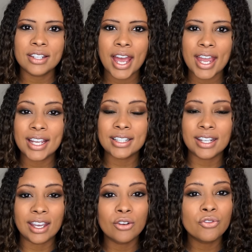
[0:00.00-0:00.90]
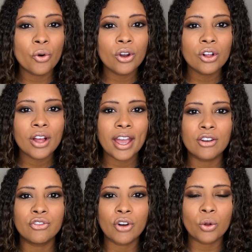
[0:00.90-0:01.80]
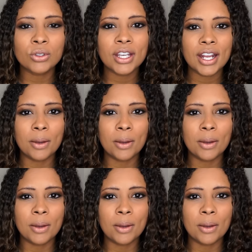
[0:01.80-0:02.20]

take tinfoil and fold it